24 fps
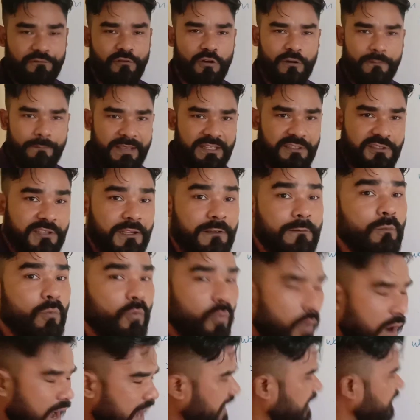formation.
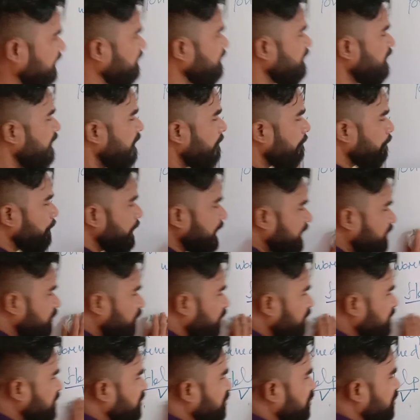Why?
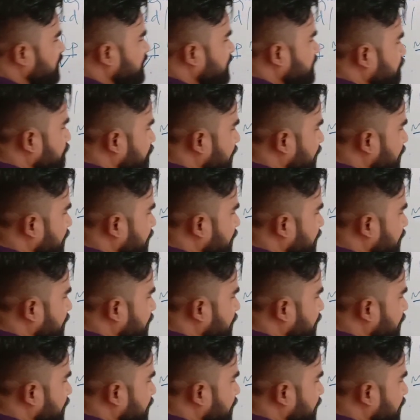Because to